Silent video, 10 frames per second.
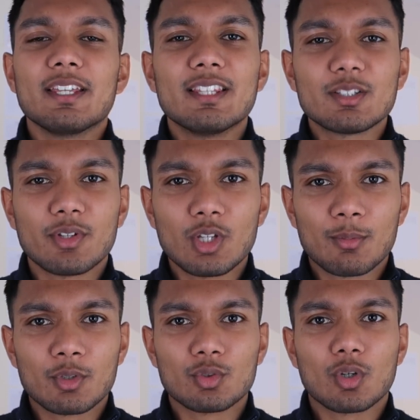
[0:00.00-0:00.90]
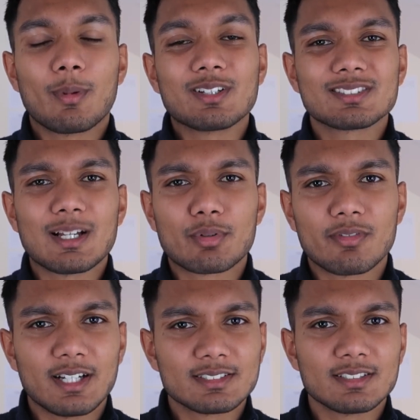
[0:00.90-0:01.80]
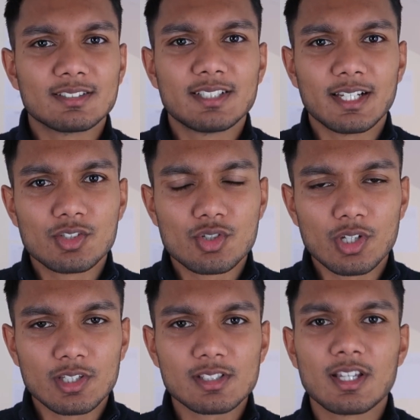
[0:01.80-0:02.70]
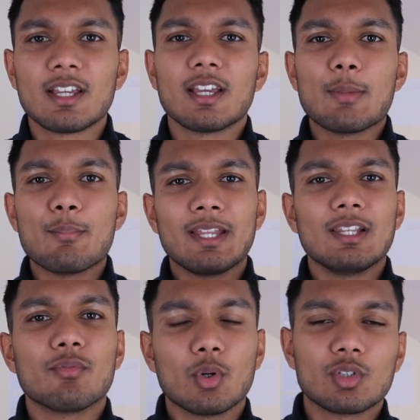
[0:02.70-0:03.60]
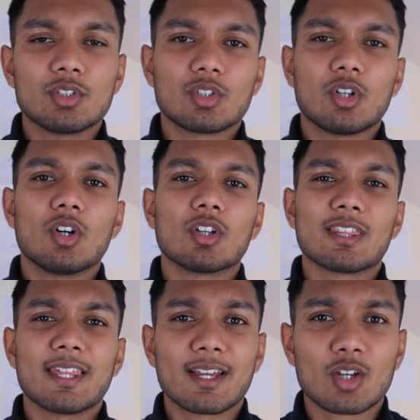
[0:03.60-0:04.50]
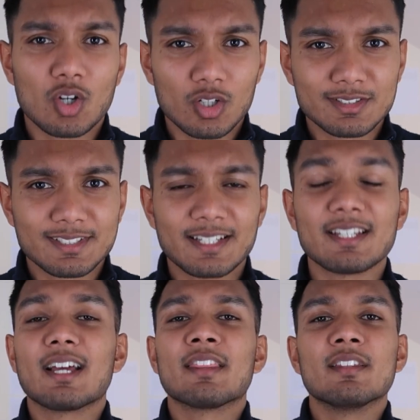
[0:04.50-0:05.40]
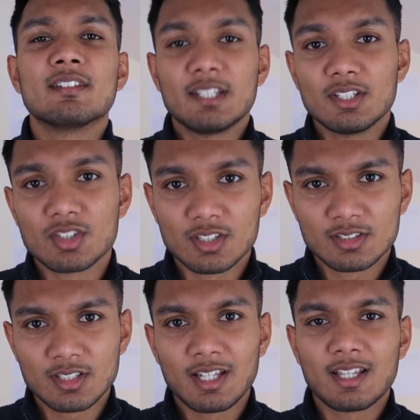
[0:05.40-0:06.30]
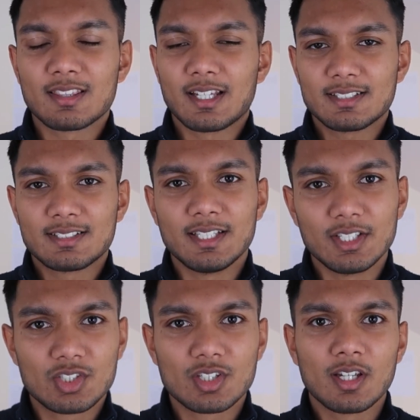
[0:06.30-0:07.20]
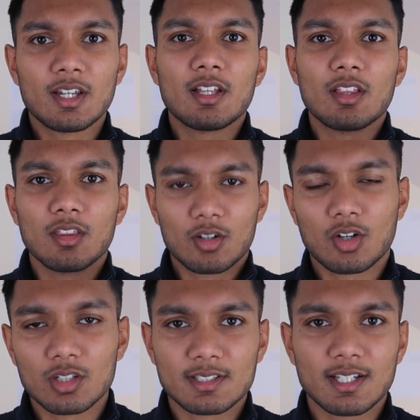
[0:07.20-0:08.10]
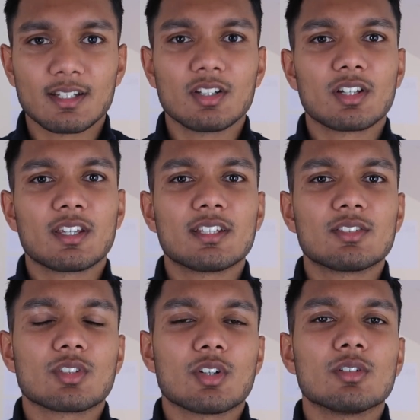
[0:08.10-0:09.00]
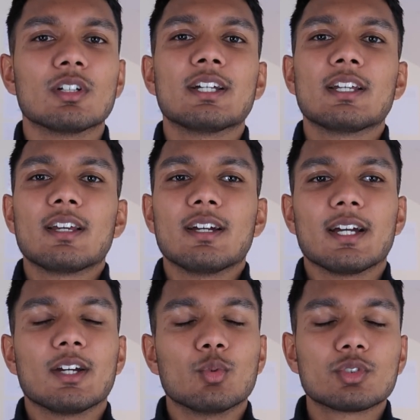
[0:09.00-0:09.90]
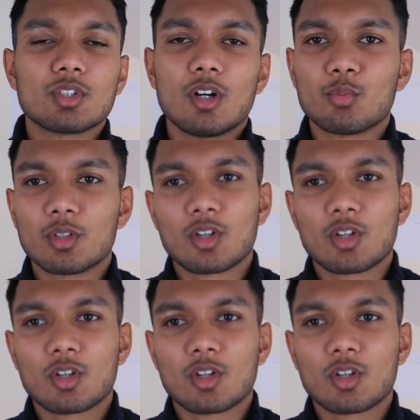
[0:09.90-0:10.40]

in this video, I want to talk about SnapRevise and Tailored Tutors and mainly focus on their content and the teachers that teach the content. Okay, so we'll start